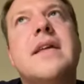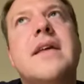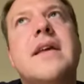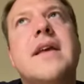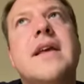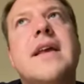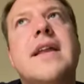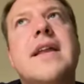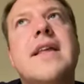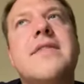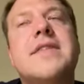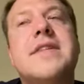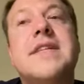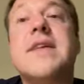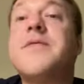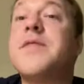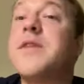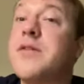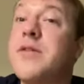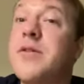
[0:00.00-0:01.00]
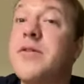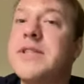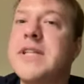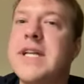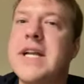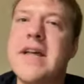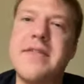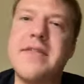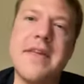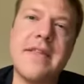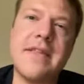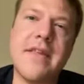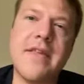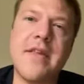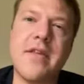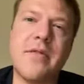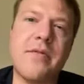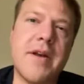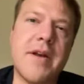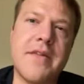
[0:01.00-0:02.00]
it is difficult, and I think this
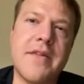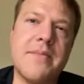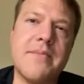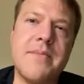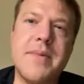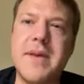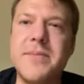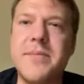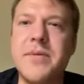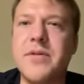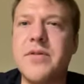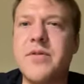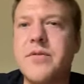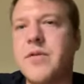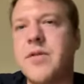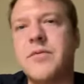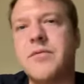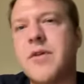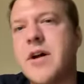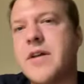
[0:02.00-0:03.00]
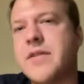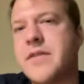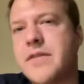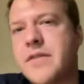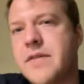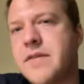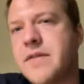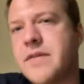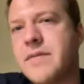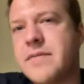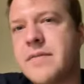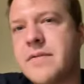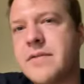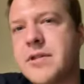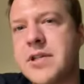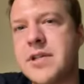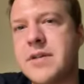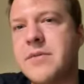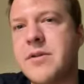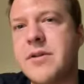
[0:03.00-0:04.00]
is why some people who were once
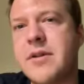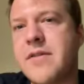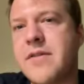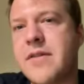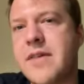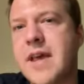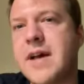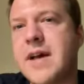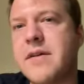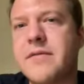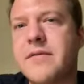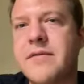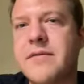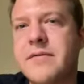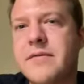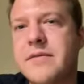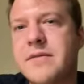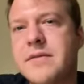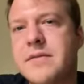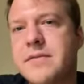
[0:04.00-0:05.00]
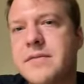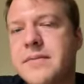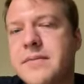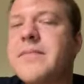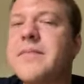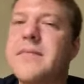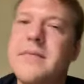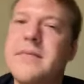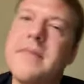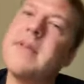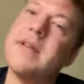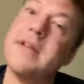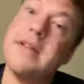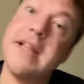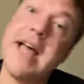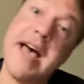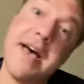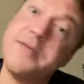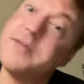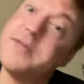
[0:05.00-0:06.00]
Shin Buddhists have
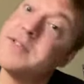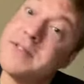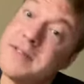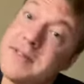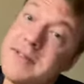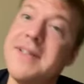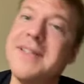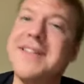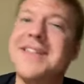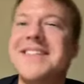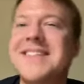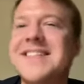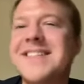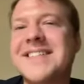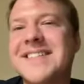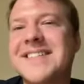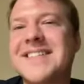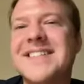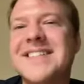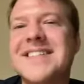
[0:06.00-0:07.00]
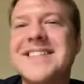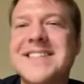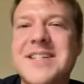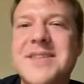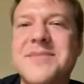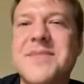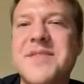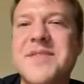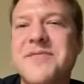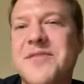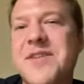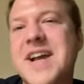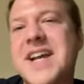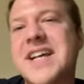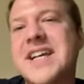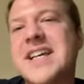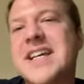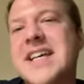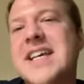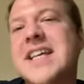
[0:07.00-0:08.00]
left, to be
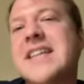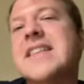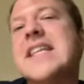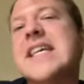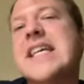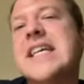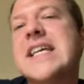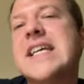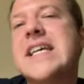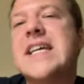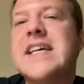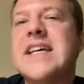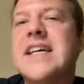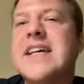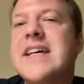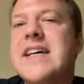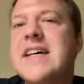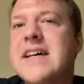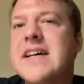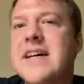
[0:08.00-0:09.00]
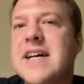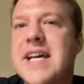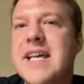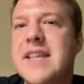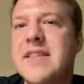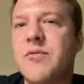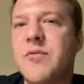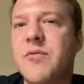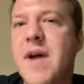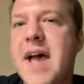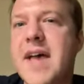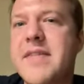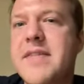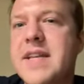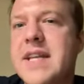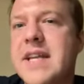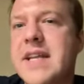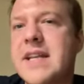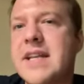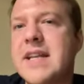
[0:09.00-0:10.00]
frank, in the
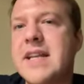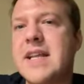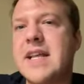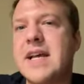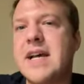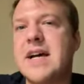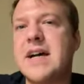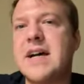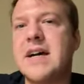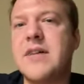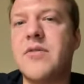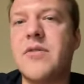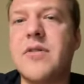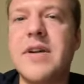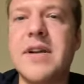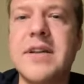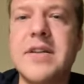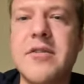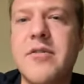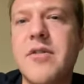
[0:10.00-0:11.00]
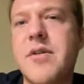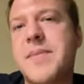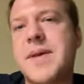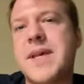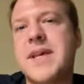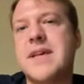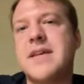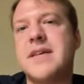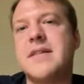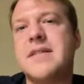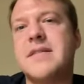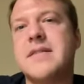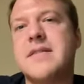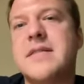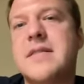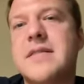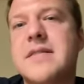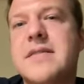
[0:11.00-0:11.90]
West and or in European and